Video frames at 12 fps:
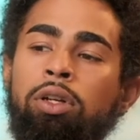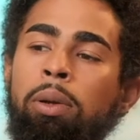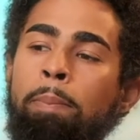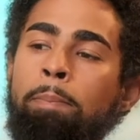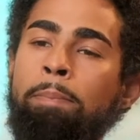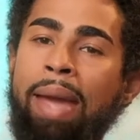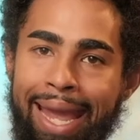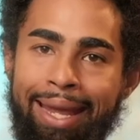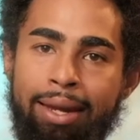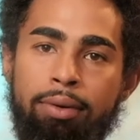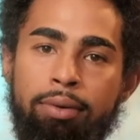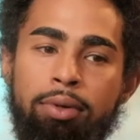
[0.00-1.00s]
man,
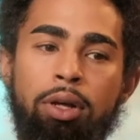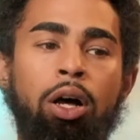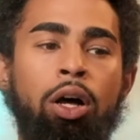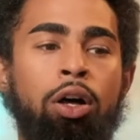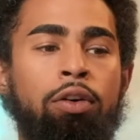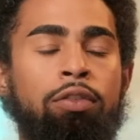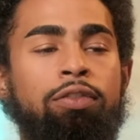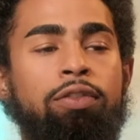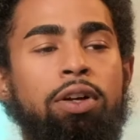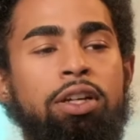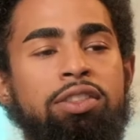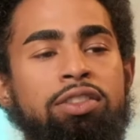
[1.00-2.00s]
of
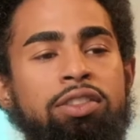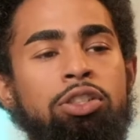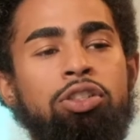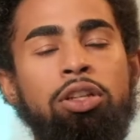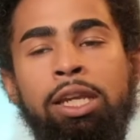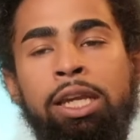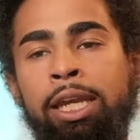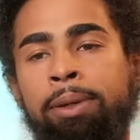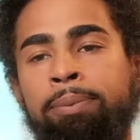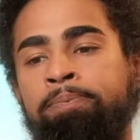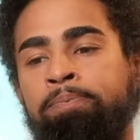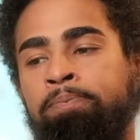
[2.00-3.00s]
essentially
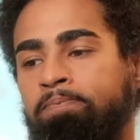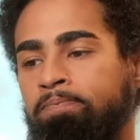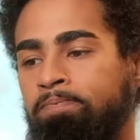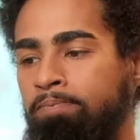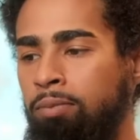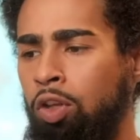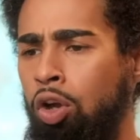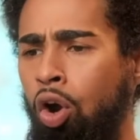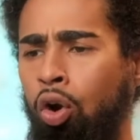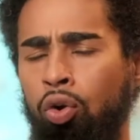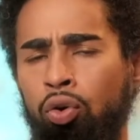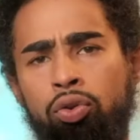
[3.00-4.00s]

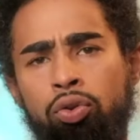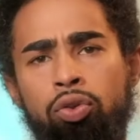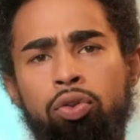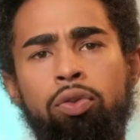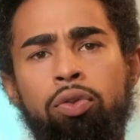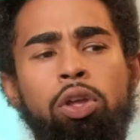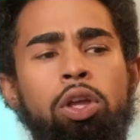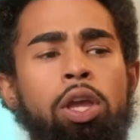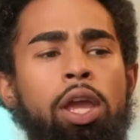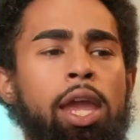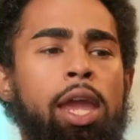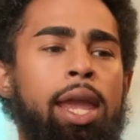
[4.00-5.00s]
earth
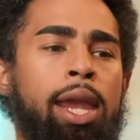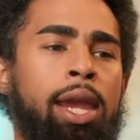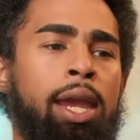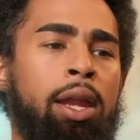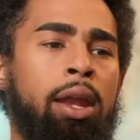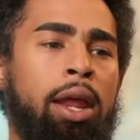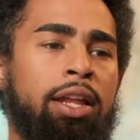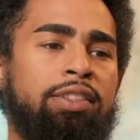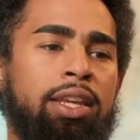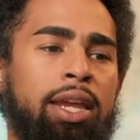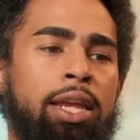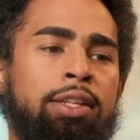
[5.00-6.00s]
and it's a
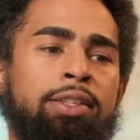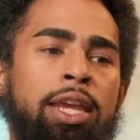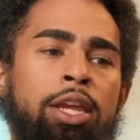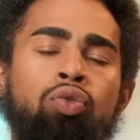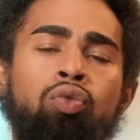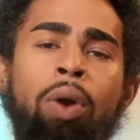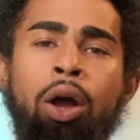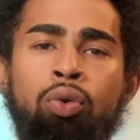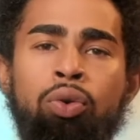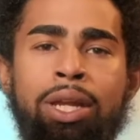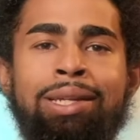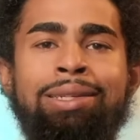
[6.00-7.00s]
it's a
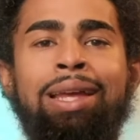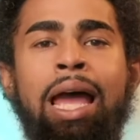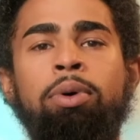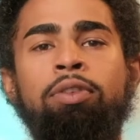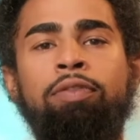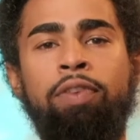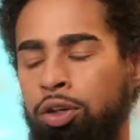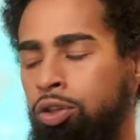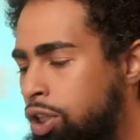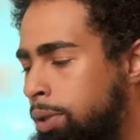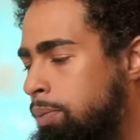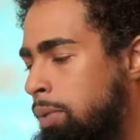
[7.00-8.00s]
grounded type of energy
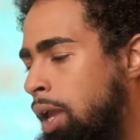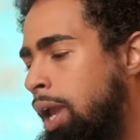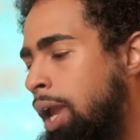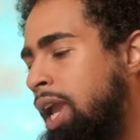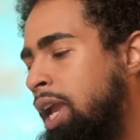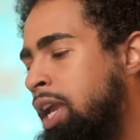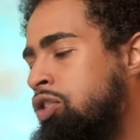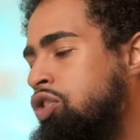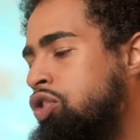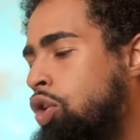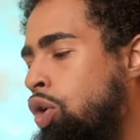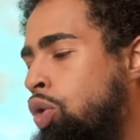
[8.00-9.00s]
and
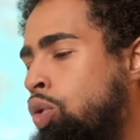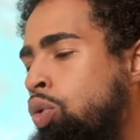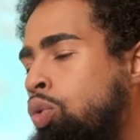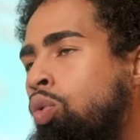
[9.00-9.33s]
so